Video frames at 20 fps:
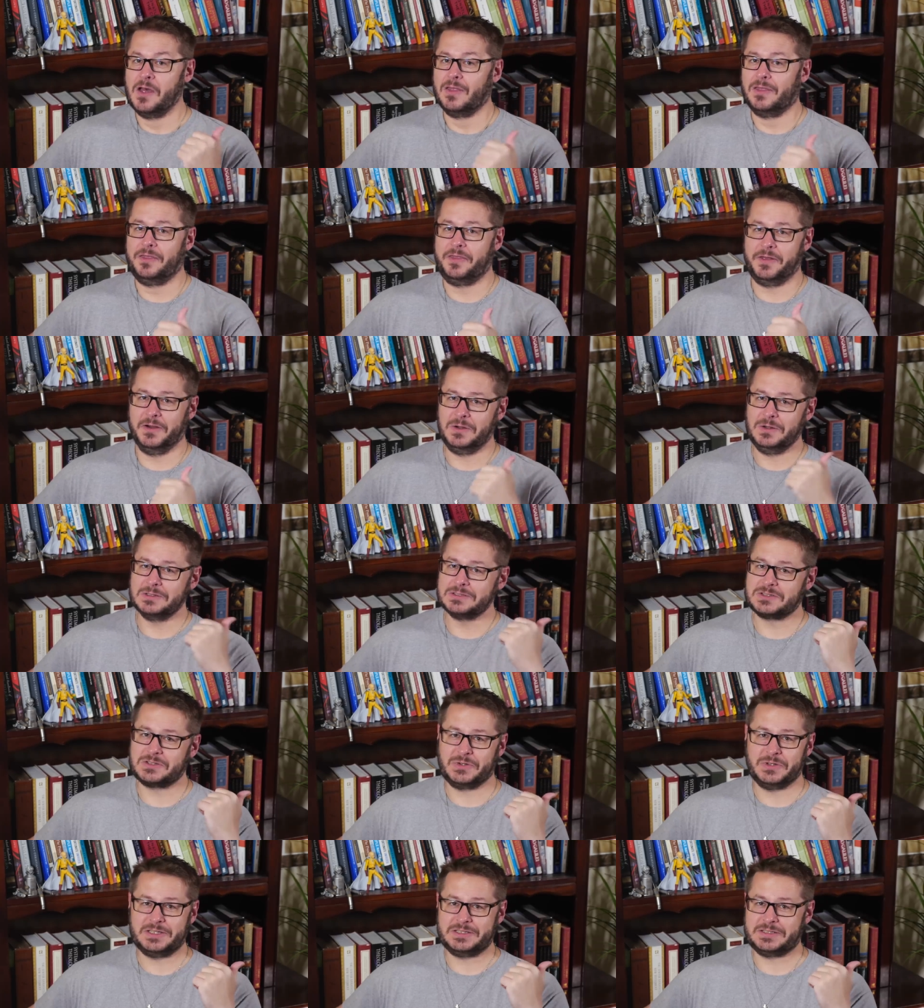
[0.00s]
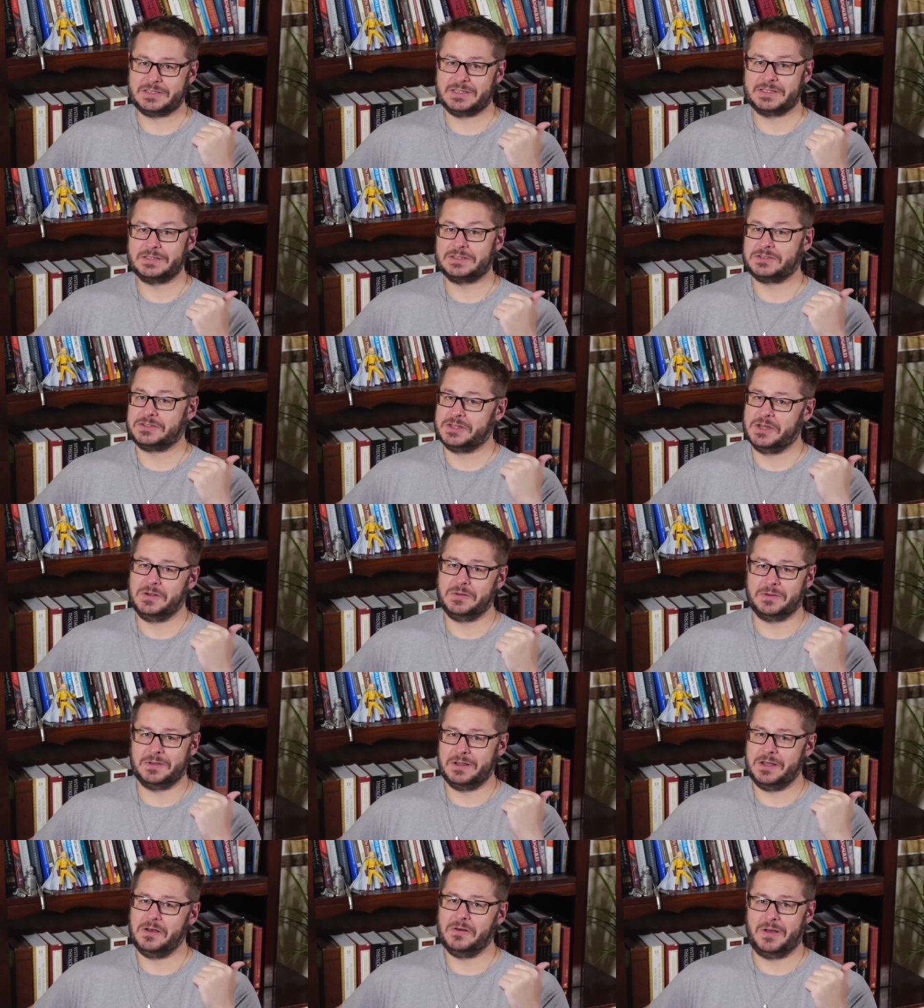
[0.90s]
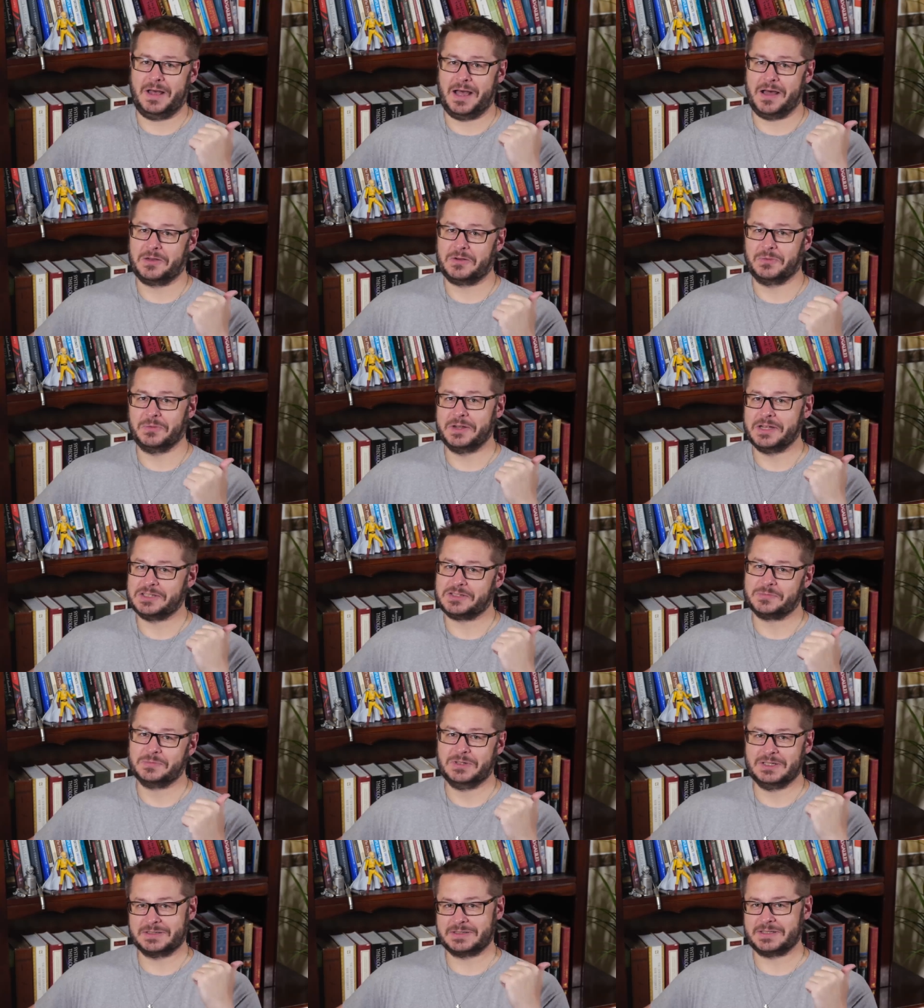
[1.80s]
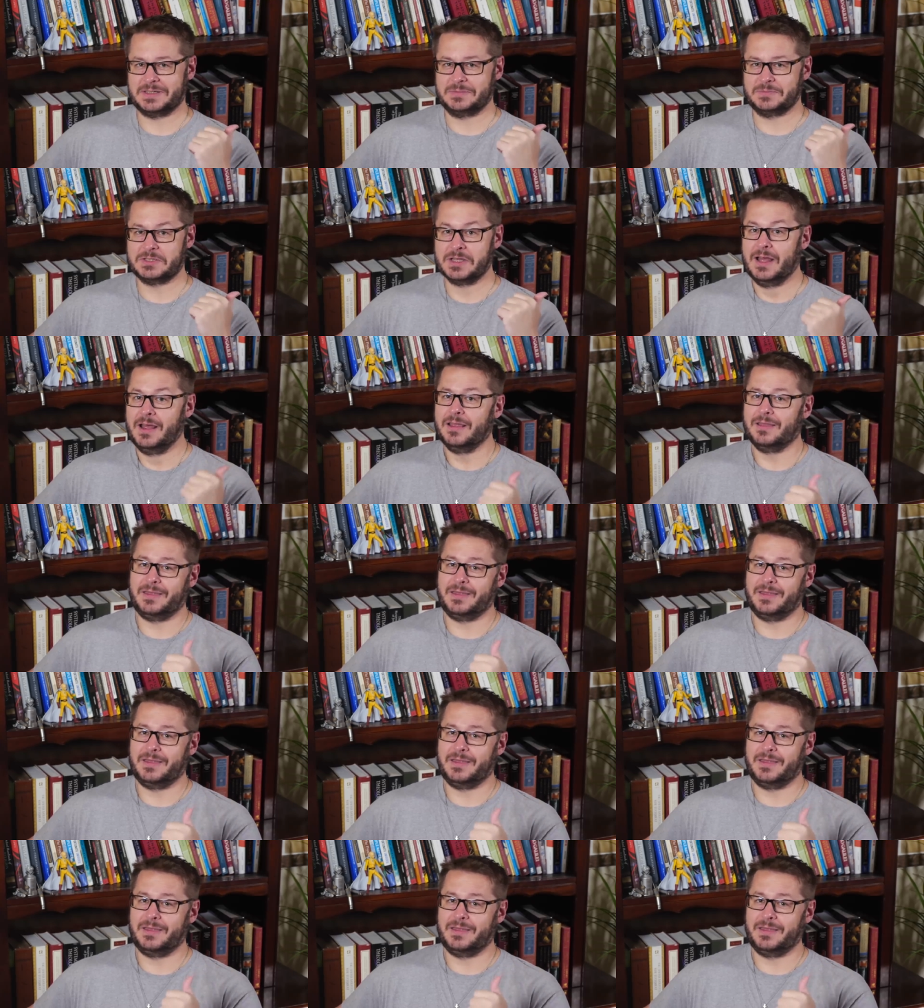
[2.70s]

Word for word: those Christians don't know how to reach Muslims.